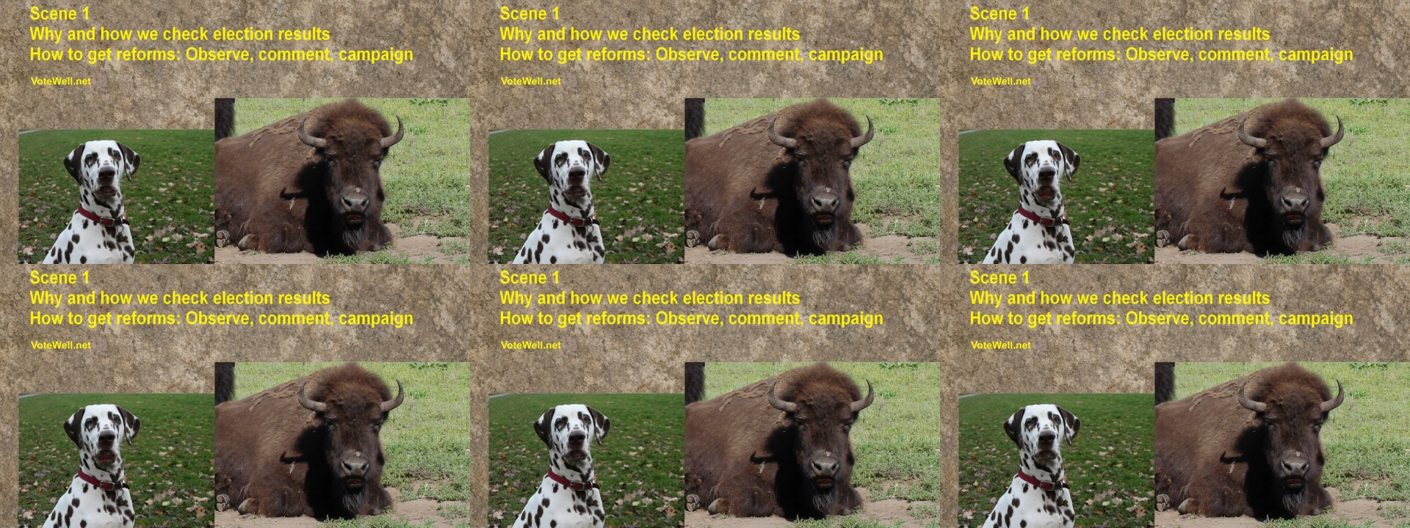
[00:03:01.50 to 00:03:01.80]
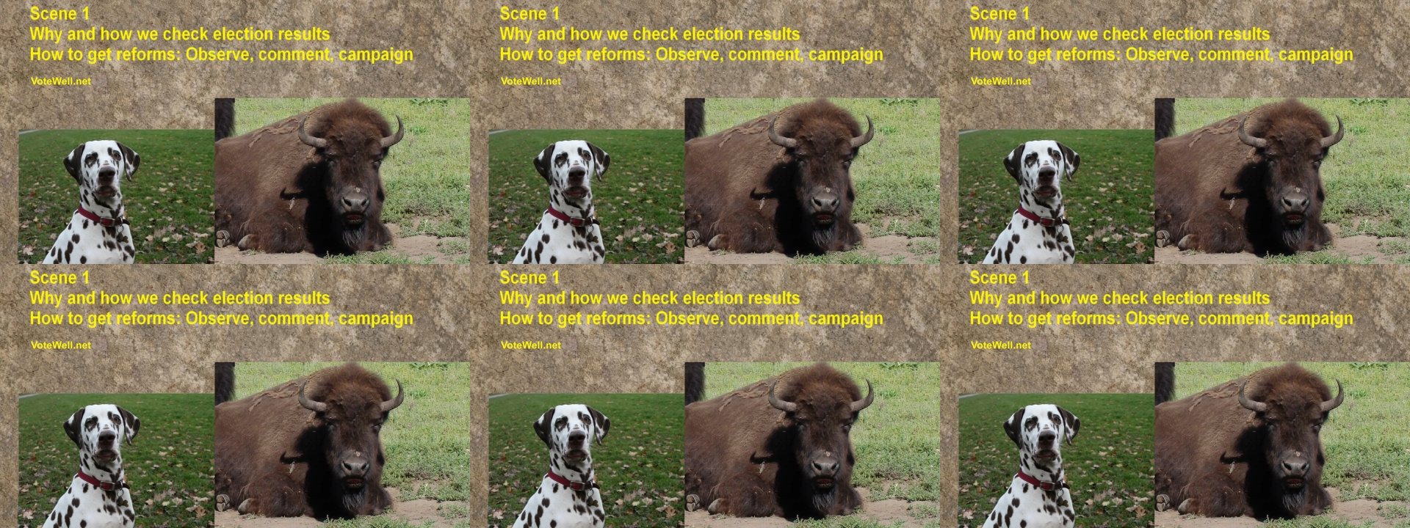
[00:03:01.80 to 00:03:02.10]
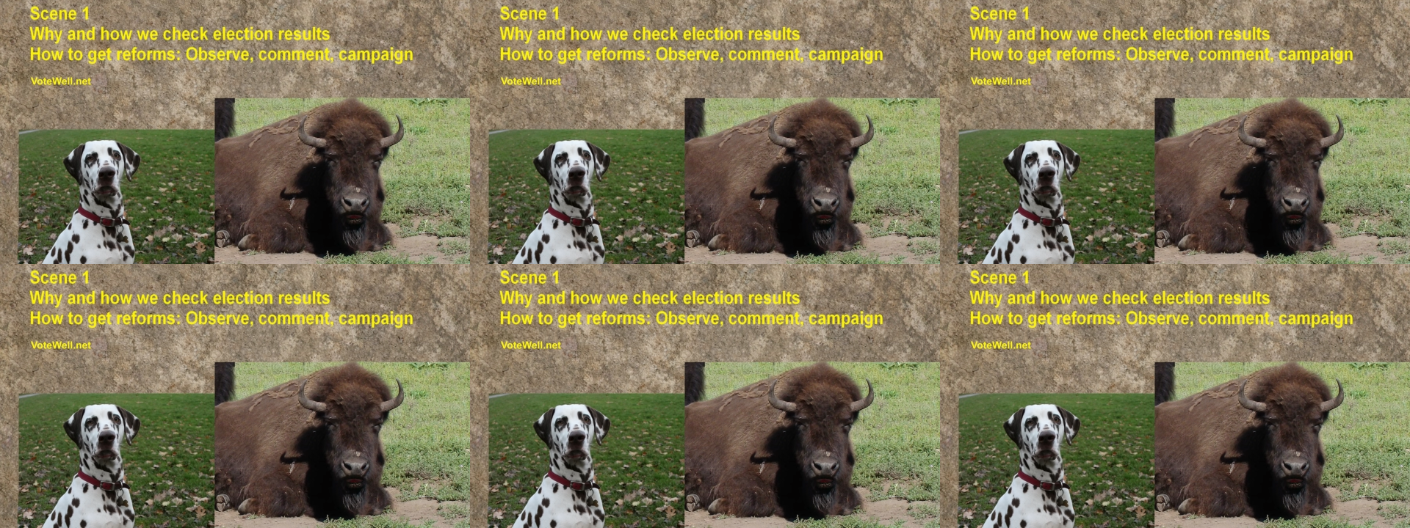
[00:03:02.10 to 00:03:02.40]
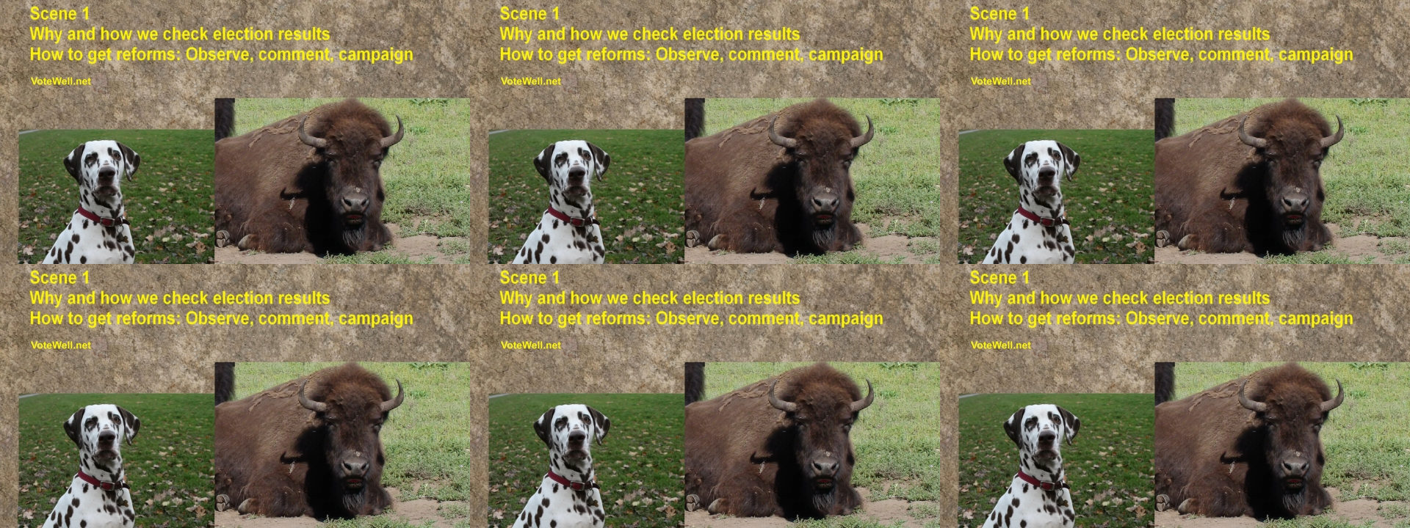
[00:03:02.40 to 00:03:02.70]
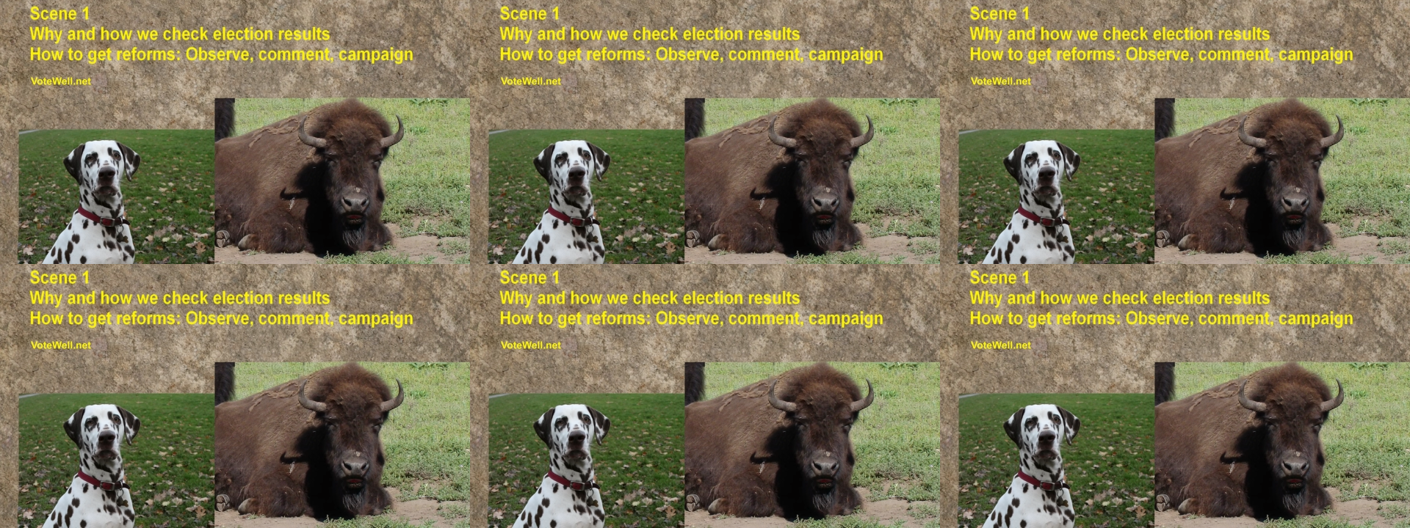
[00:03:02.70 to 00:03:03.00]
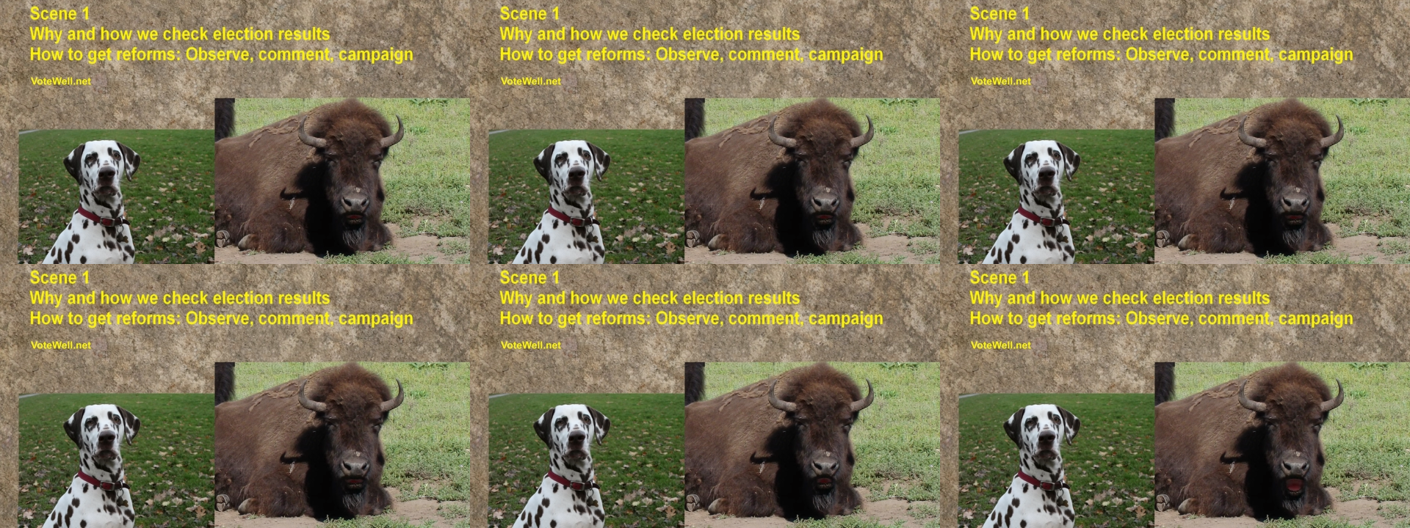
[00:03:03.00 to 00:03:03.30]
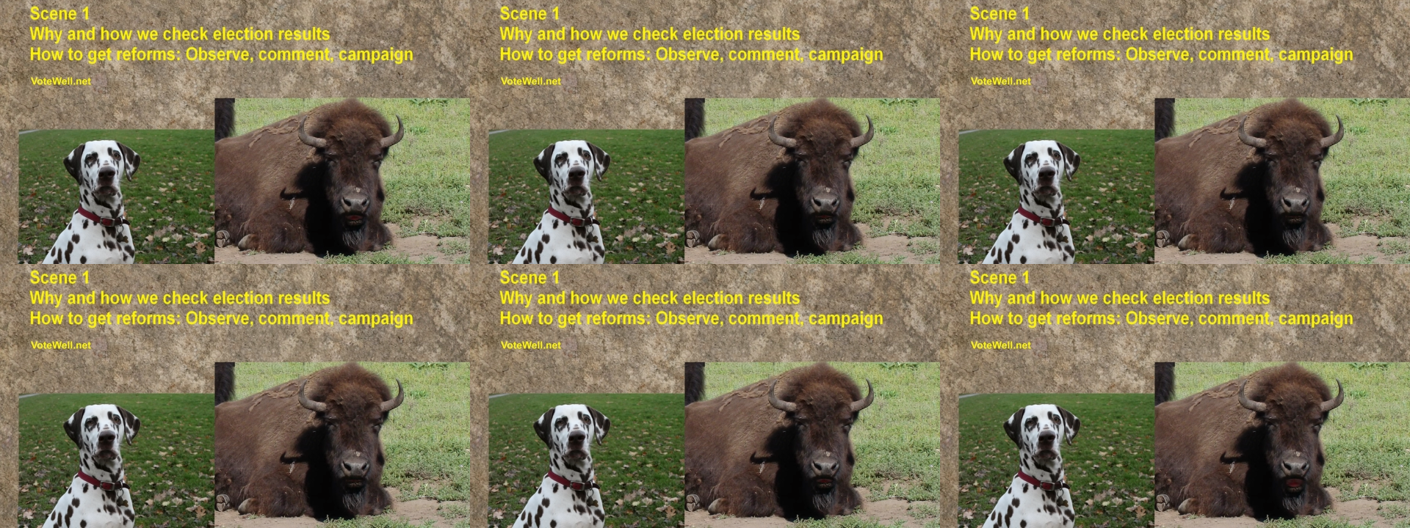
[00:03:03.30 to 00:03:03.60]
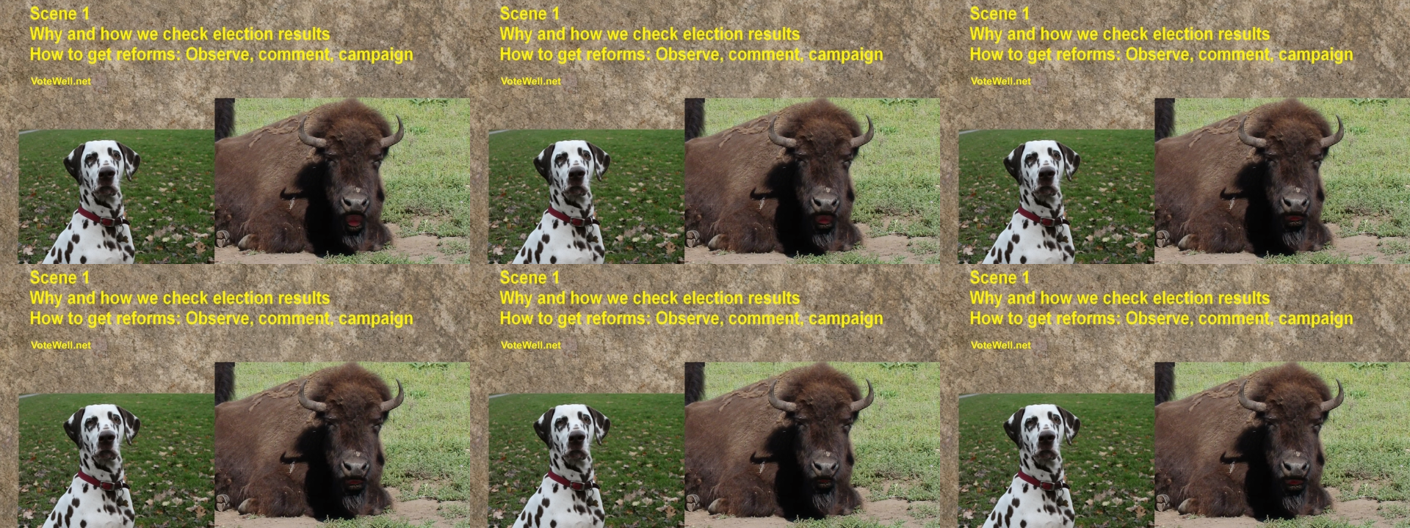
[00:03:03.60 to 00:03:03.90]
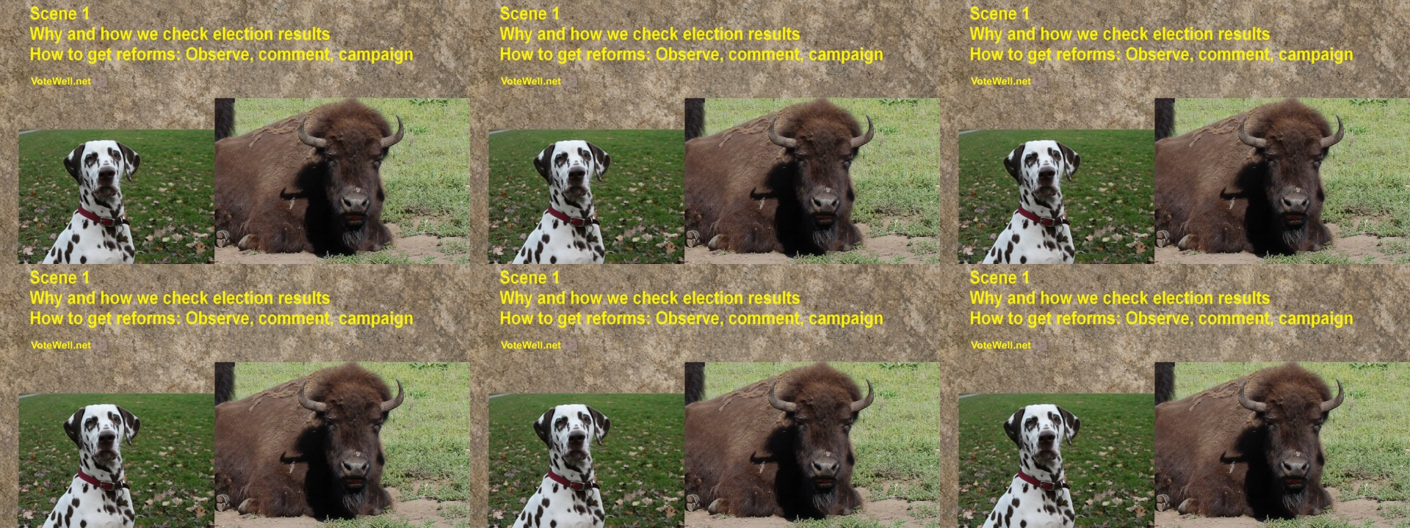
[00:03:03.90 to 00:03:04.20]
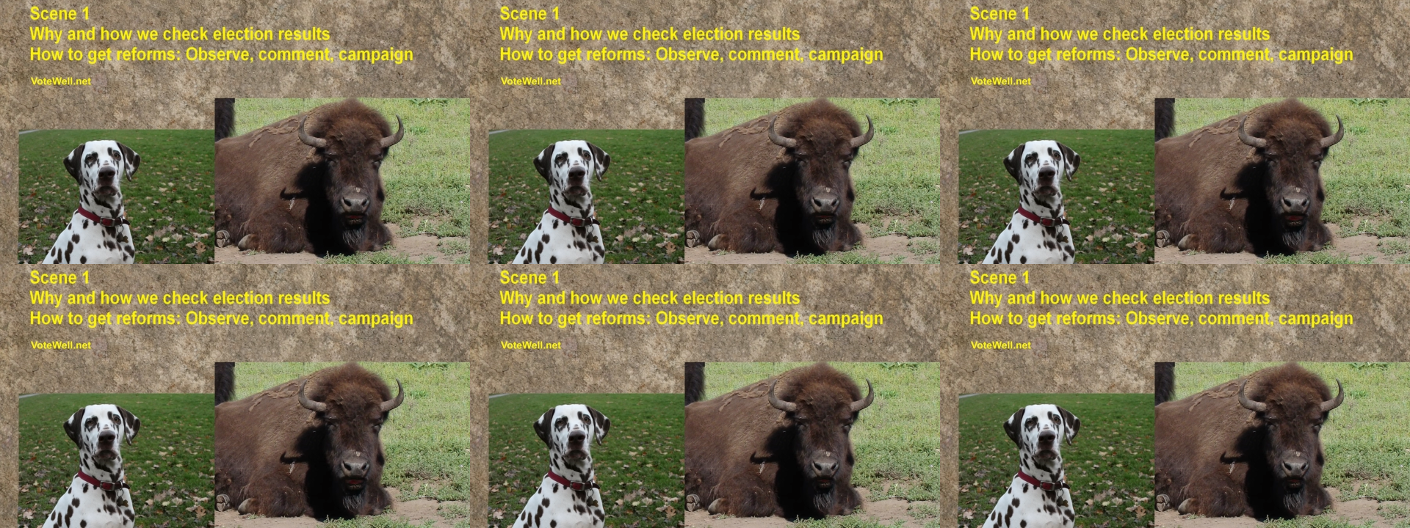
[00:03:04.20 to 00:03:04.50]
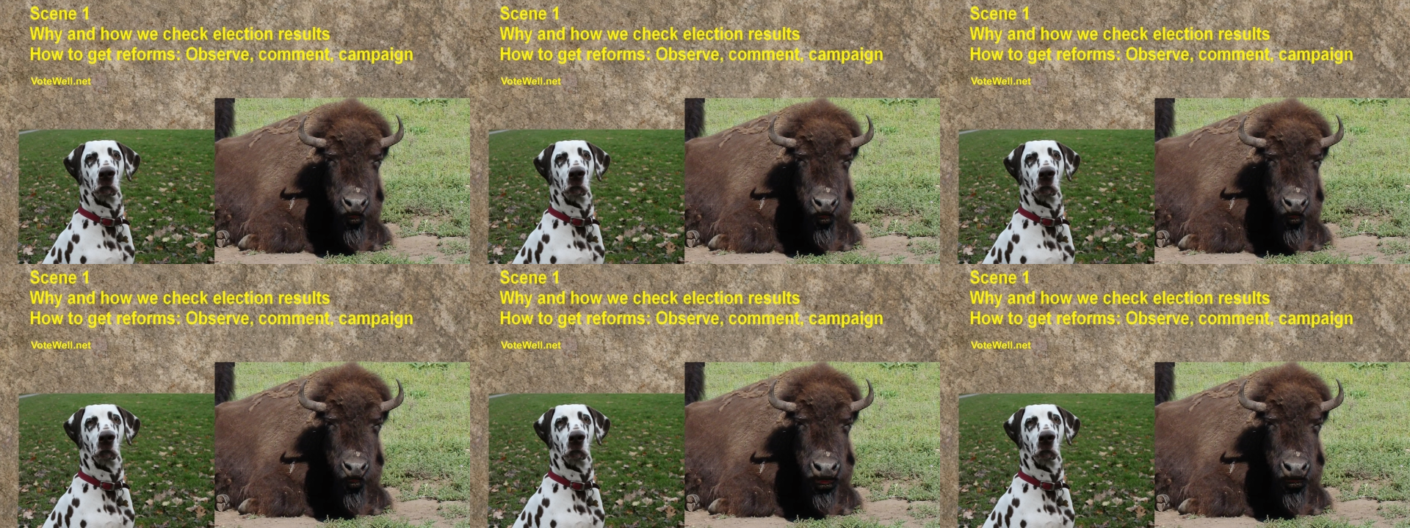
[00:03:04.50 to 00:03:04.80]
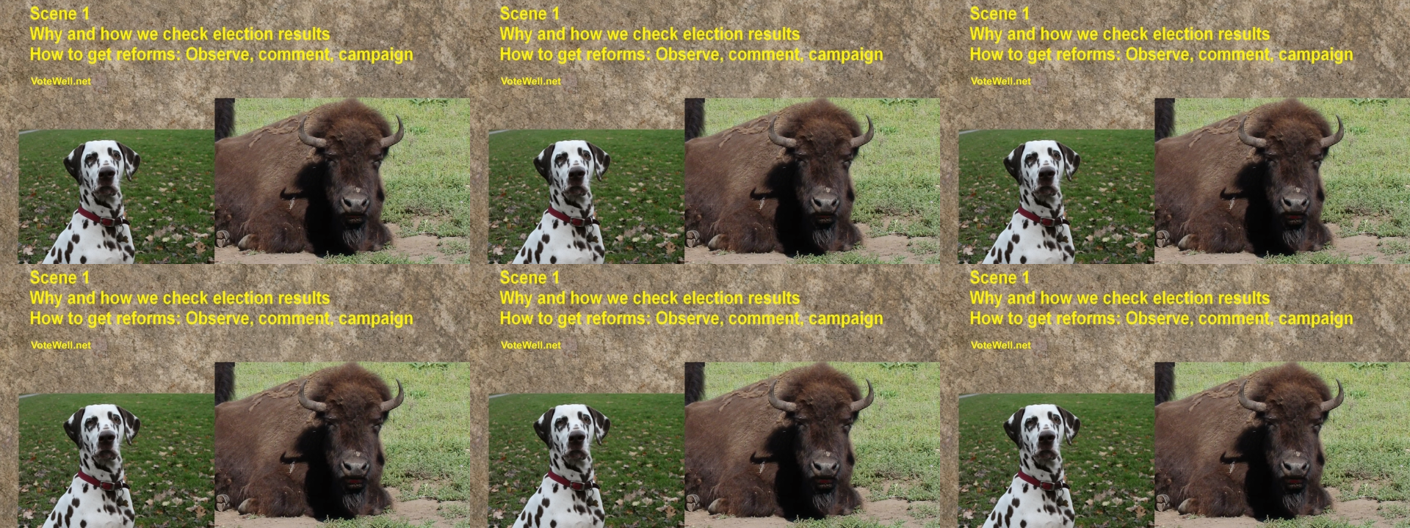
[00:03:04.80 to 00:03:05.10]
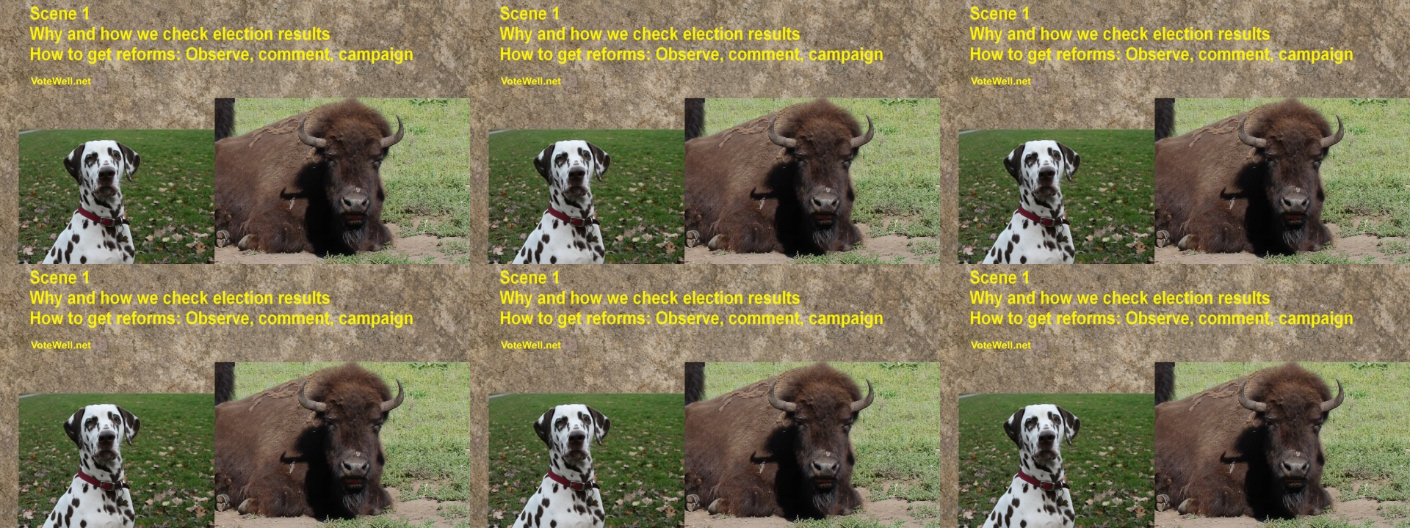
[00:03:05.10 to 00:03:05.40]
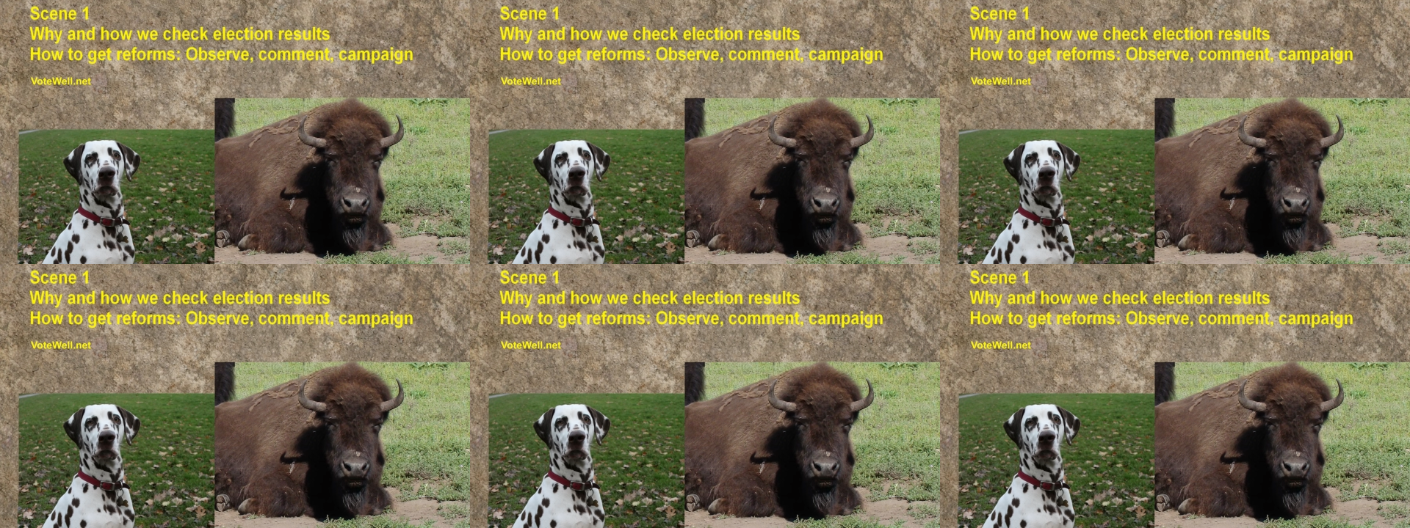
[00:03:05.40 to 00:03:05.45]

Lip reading: (no speaker visible)